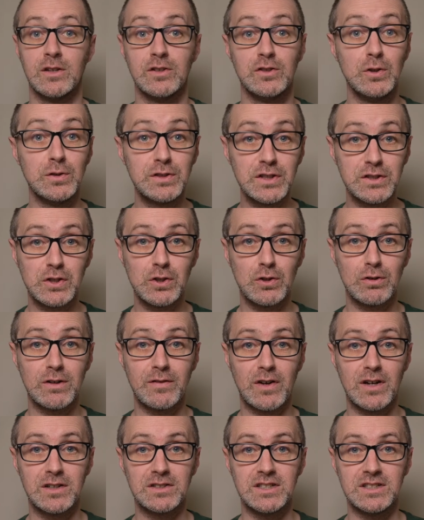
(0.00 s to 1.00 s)
Use it to your
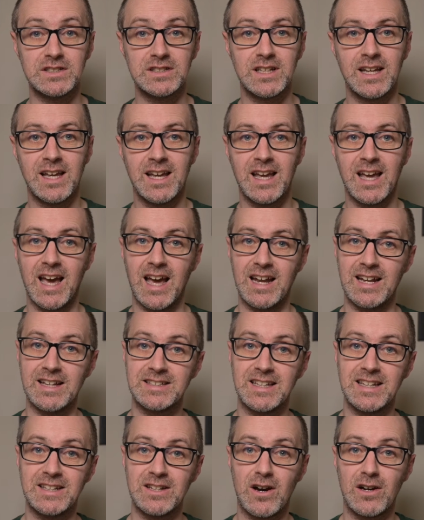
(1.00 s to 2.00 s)
advantage and
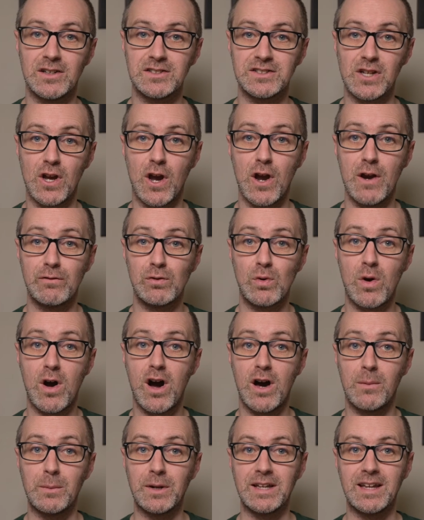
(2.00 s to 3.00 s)
let it enhance the overall
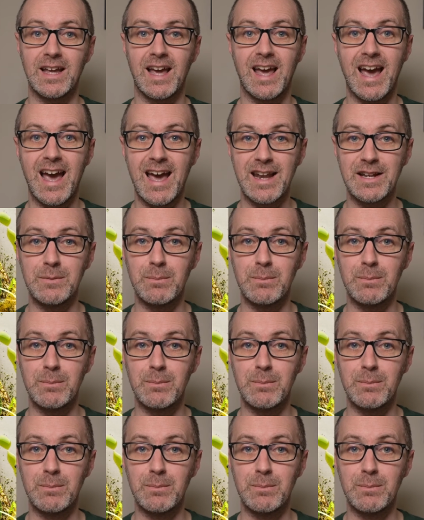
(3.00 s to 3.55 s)
harmony and